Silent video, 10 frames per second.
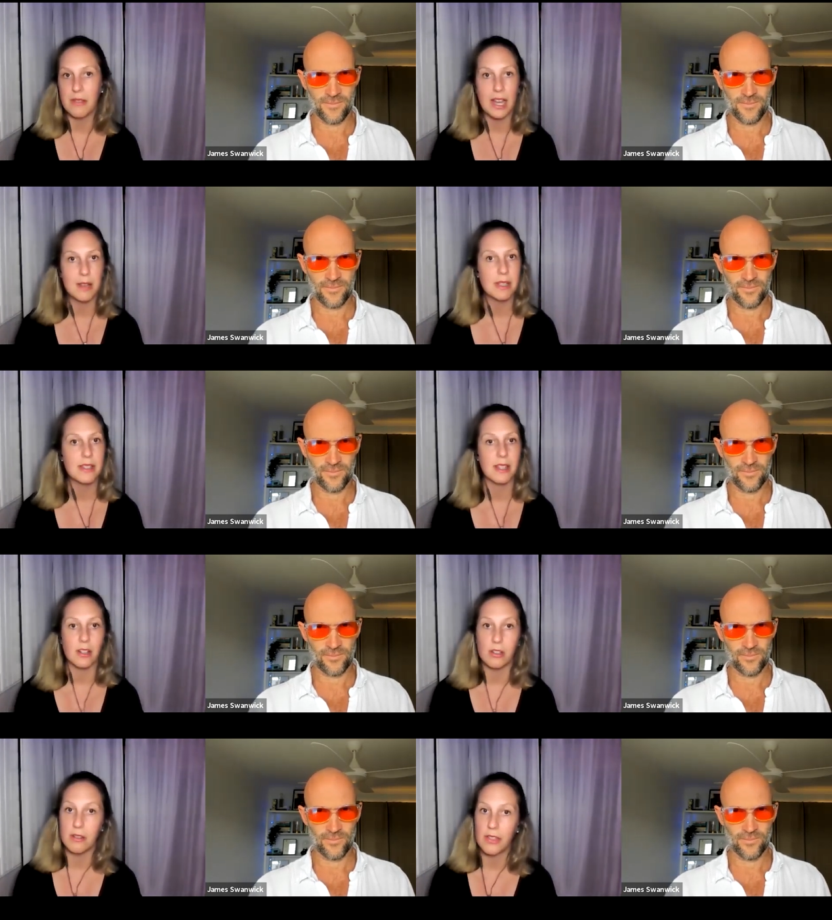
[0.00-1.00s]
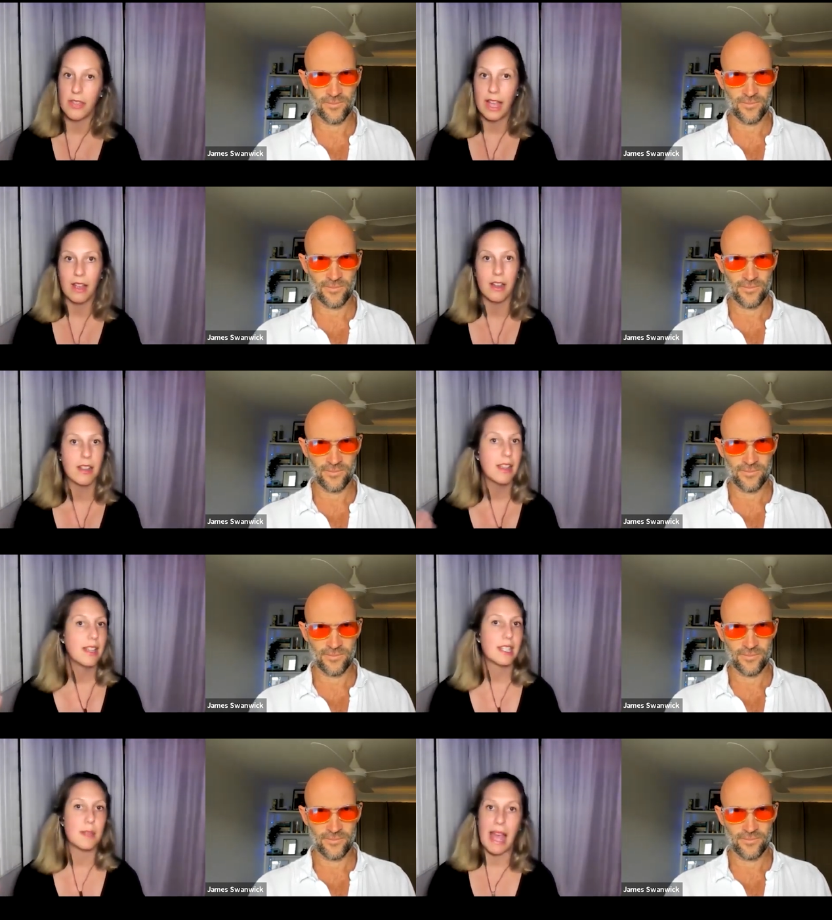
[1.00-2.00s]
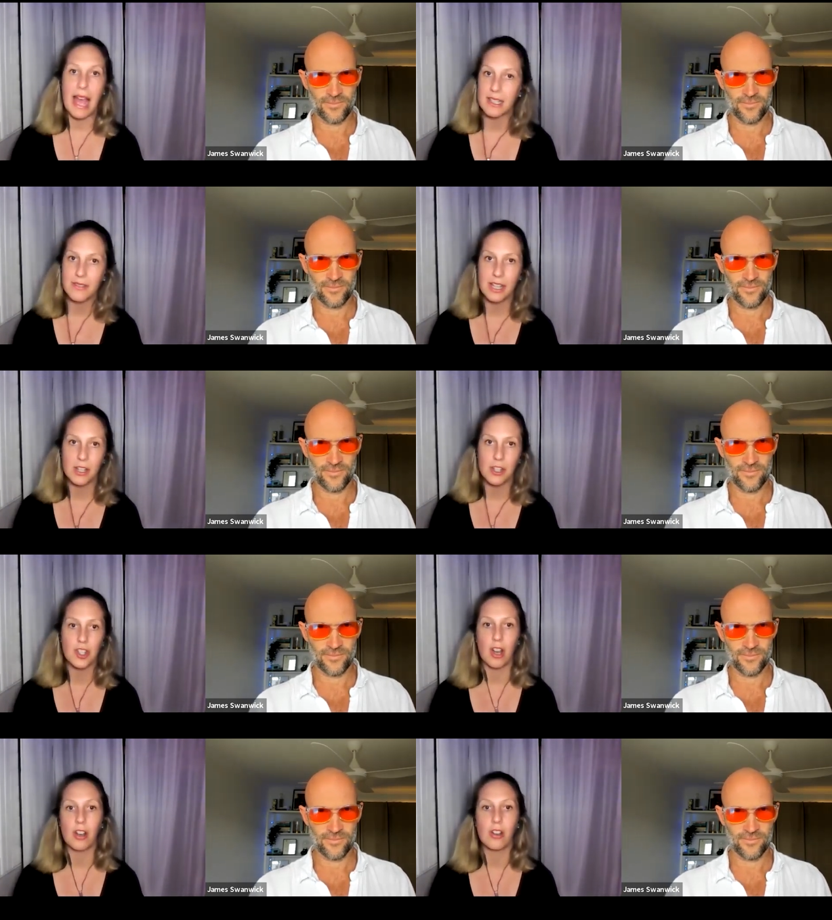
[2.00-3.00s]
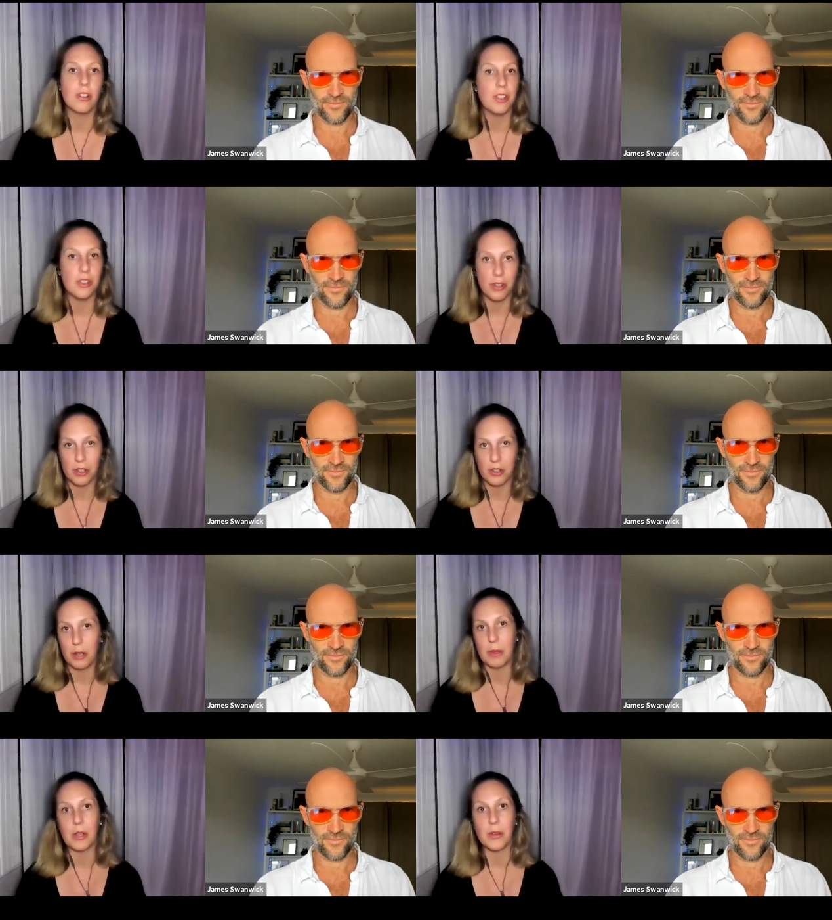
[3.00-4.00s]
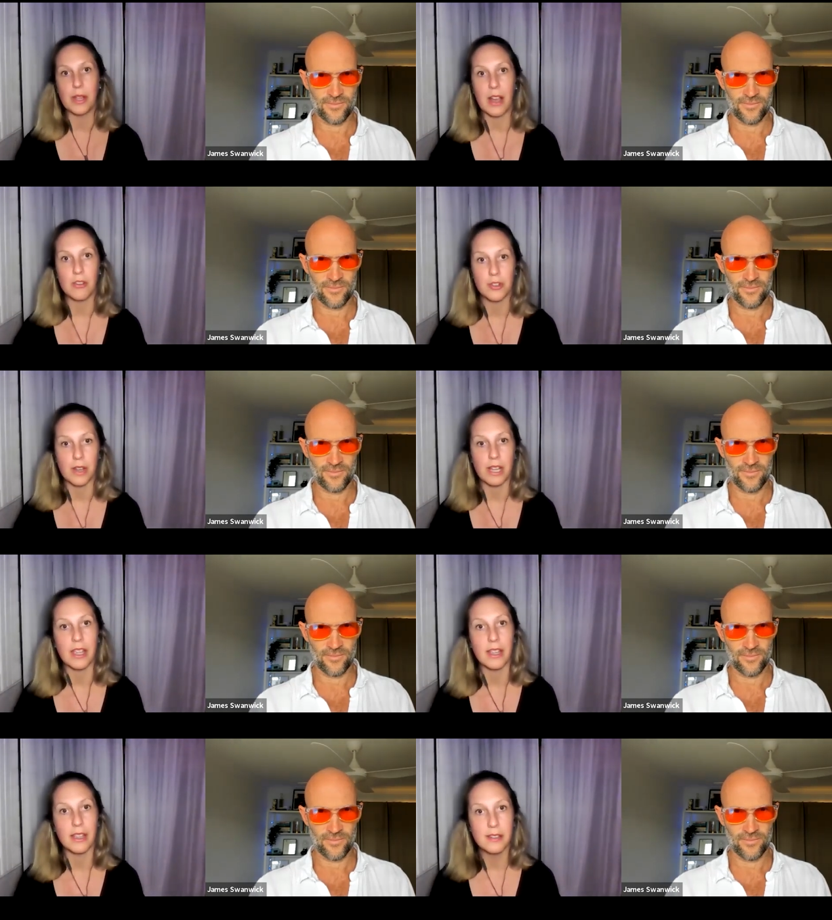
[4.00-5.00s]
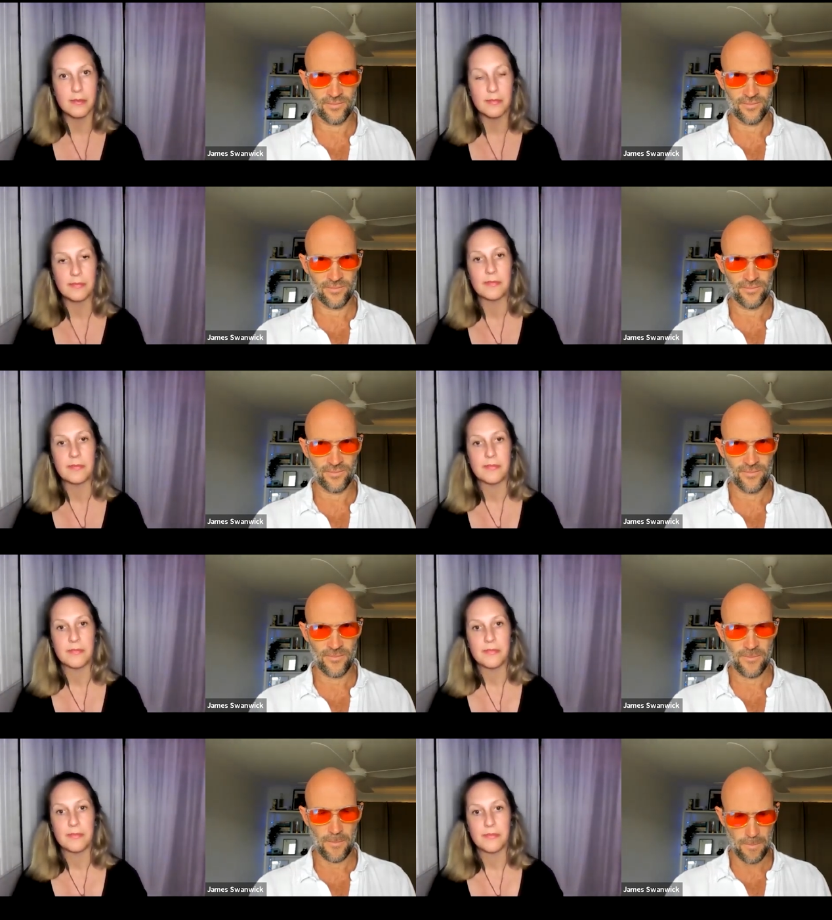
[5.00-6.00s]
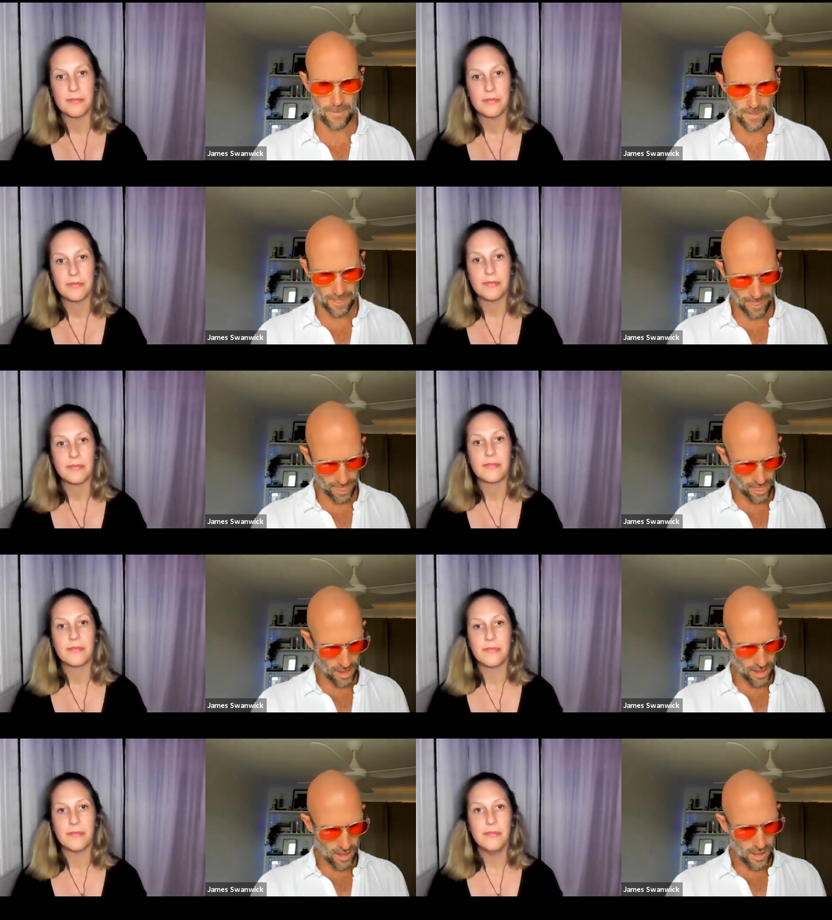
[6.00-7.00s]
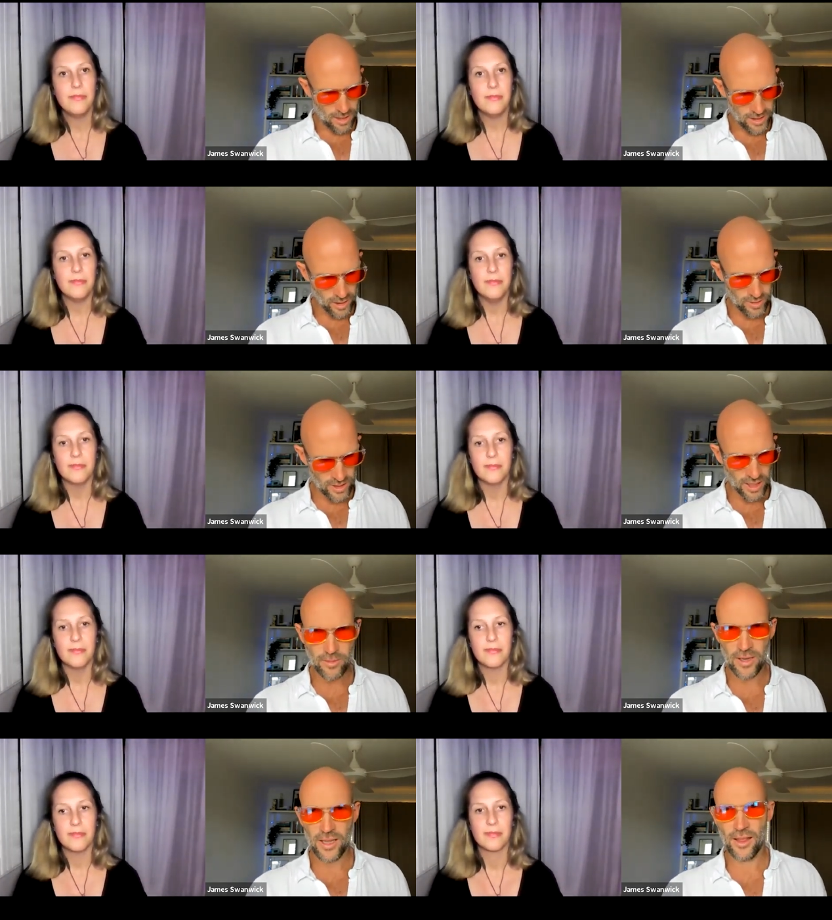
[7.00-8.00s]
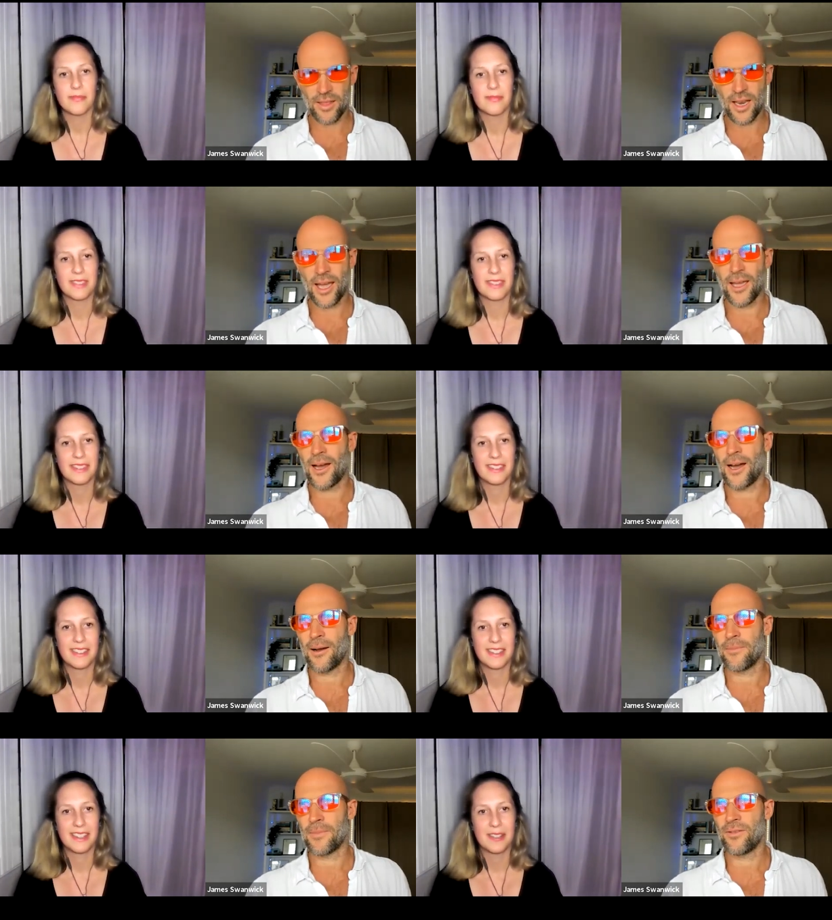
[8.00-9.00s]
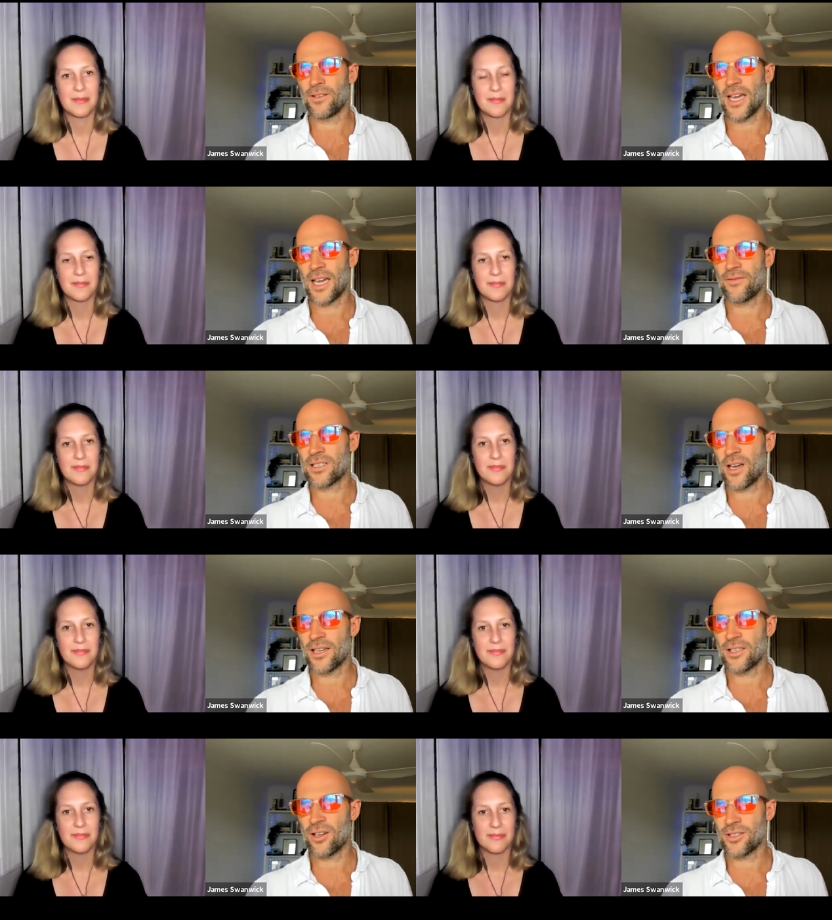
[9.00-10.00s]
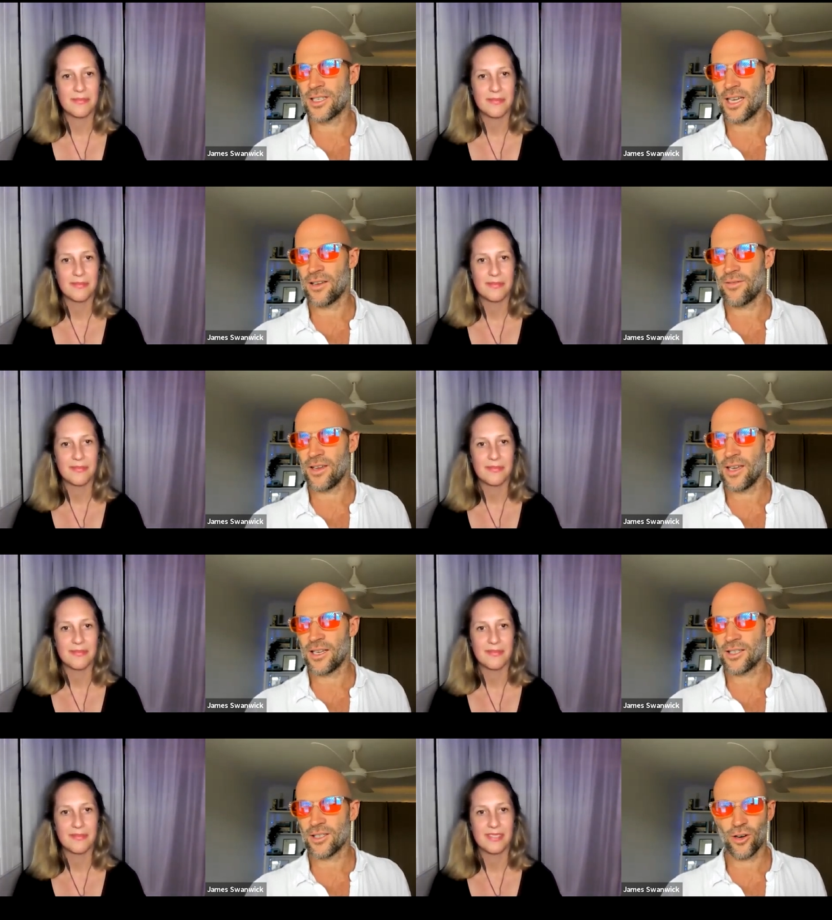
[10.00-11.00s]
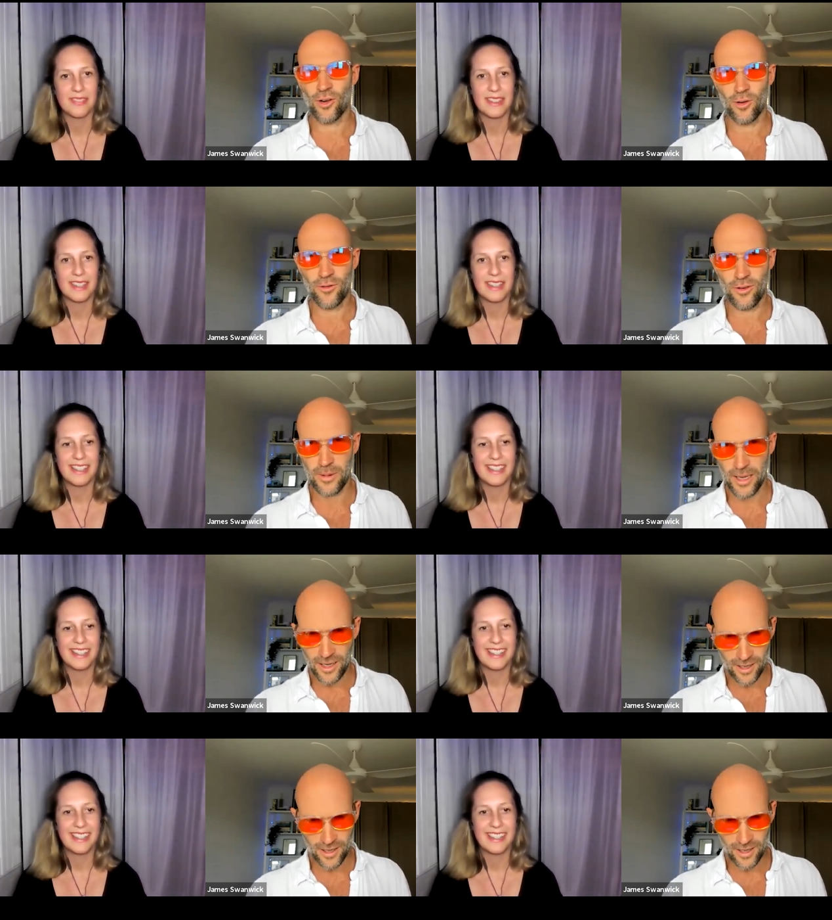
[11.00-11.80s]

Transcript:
Speaker 1: vitamins and glutathione, some activated charcoal if you know you're going to be going out drinking.
Speaker 2: Mm. Someone said to me the other day, um, if it's advertised on T V, it's not good for me.